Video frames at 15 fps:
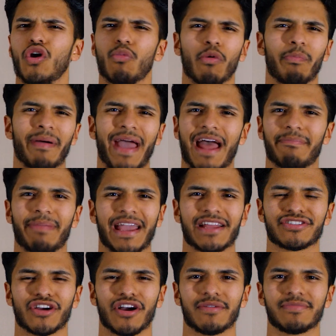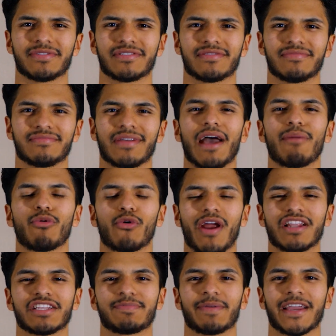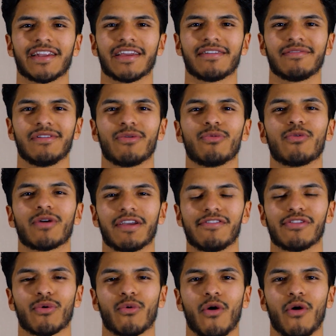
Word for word: No more bad paint jobs. At Morales Painting, we'll give you